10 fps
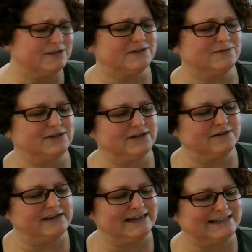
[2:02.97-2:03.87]
so
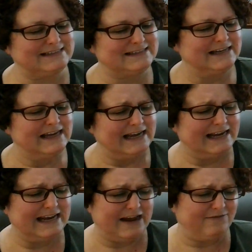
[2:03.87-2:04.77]
curious.
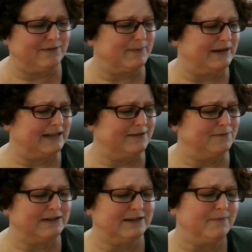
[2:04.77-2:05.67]
And everybody
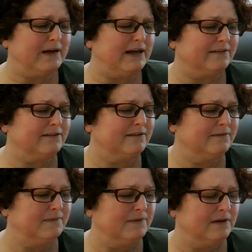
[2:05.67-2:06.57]
would get well."
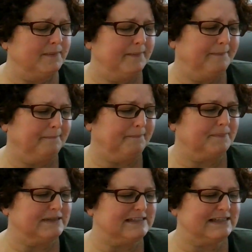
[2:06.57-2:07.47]

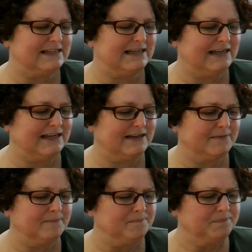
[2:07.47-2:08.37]
Said the
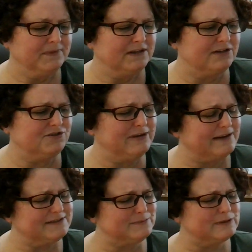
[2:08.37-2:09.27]
king. "Did you
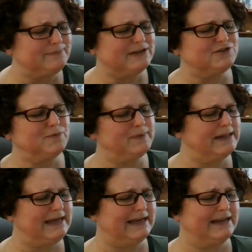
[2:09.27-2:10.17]
have some special
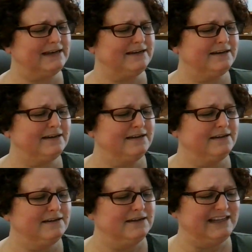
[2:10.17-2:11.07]
plan?"
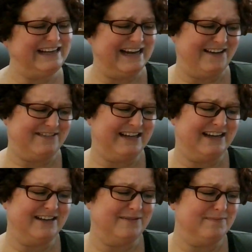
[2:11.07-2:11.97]
"You'd have to
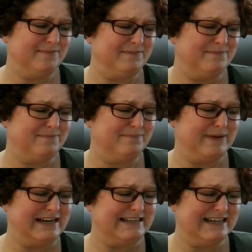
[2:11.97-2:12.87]
help
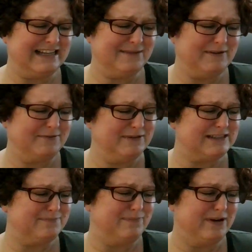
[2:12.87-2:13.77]
by telling me
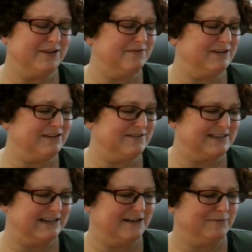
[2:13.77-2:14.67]
what's bothering you,"
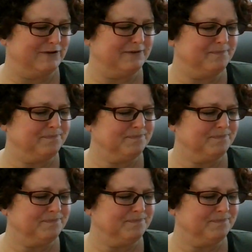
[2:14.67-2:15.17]
said Elmer.